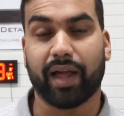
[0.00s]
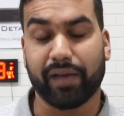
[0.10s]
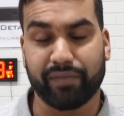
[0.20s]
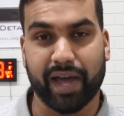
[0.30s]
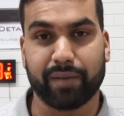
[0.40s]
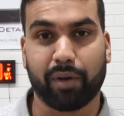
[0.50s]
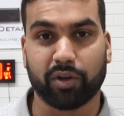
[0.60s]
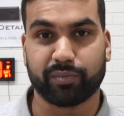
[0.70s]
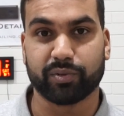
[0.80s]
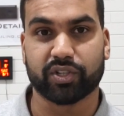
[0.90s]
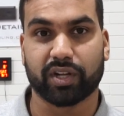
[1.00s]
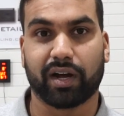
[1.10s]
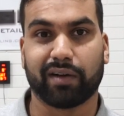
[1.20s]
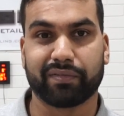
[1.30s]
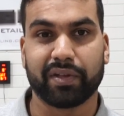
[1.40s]
if I had multiple
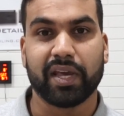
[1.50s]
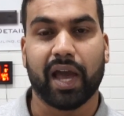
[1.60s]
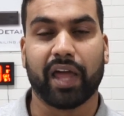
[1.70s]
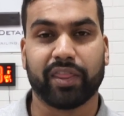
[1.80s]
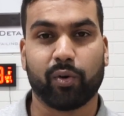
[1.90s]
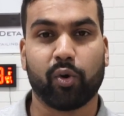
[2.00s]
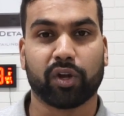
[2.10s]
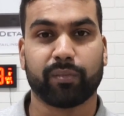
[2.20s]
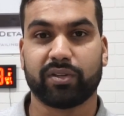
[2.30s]
staff and they were all going